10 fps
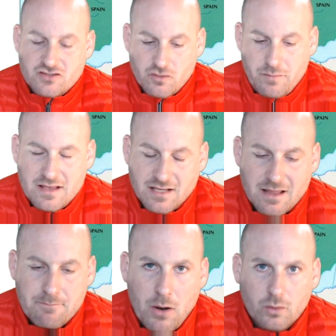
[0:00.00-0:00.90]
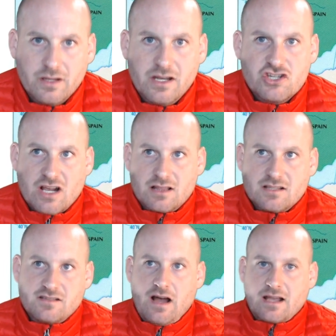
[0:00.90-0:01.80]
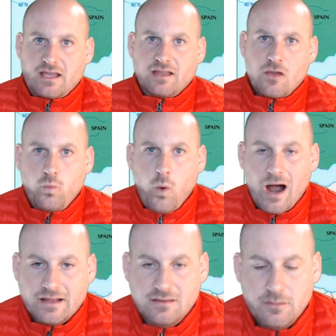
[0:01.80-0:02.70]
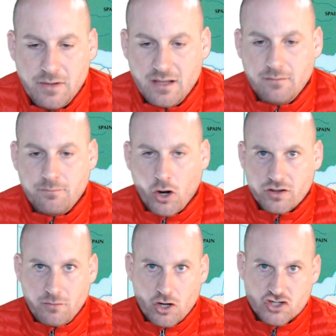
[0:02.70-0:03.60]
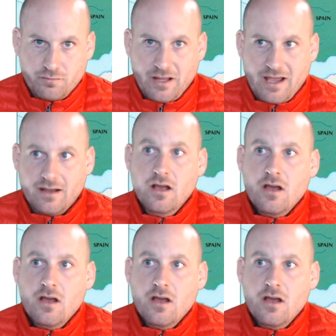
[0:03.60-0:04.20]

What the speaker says: So basically Poland and Czechoslovakia, they wanted to be part of the Marshall Plan,